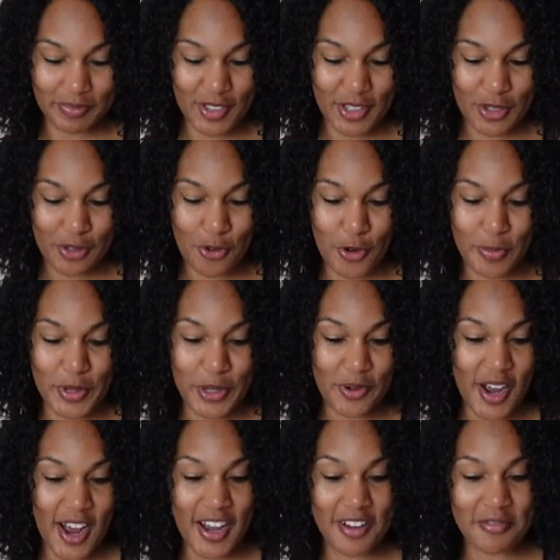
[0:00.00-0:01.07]
Scorpio
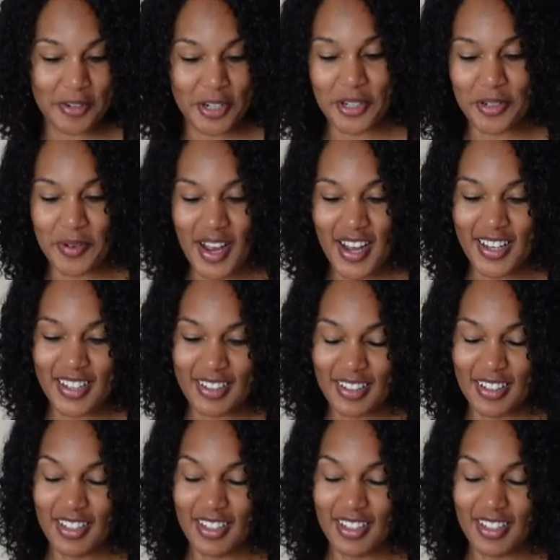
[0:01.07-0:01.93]
Hive, where are you at?